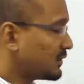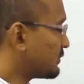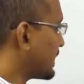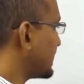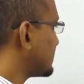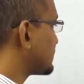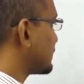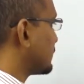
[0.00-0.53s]

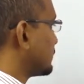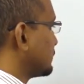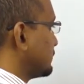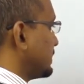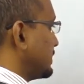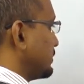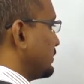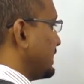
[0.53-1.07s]
right?
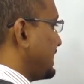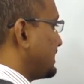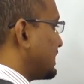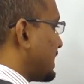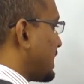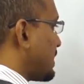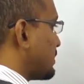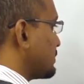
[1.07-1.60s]
So, in
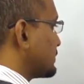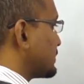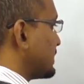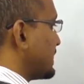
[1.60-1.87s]
the house,